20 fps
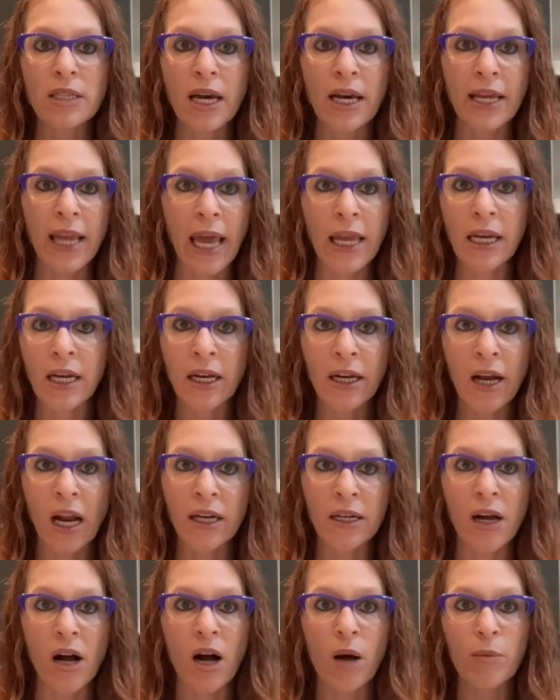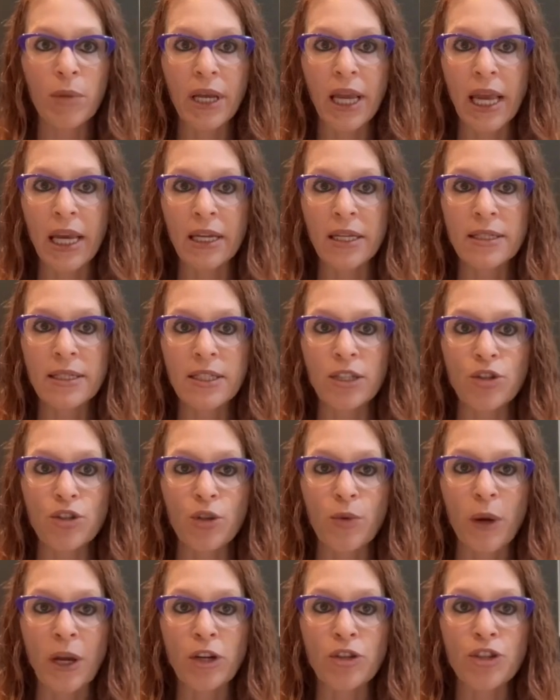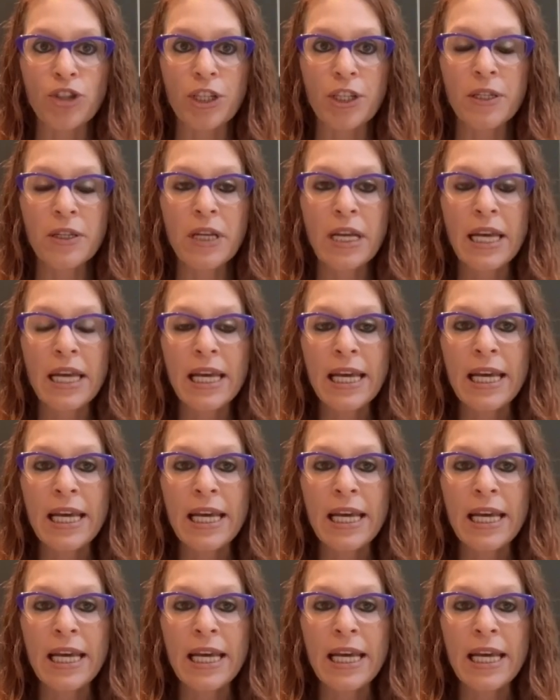again, in an uncomplicated situation.